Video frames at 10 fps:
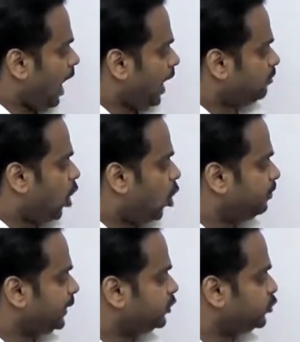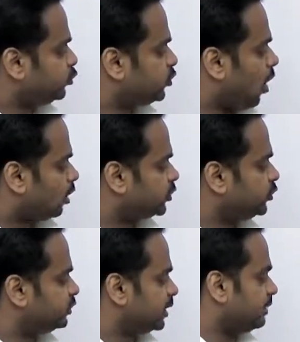I'm hoping to talk
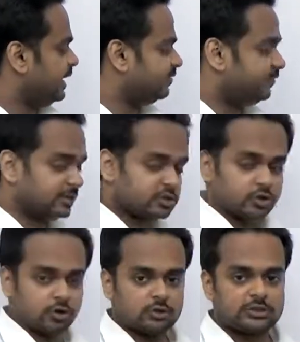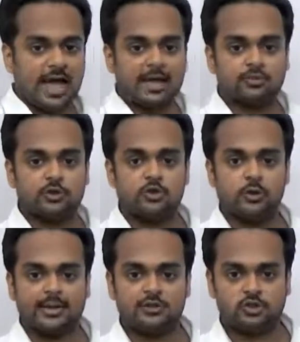to some investors at the
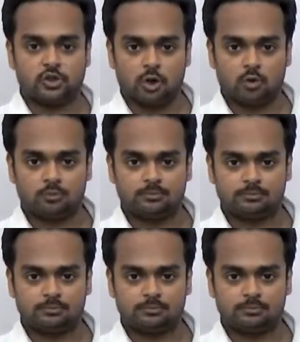trade show.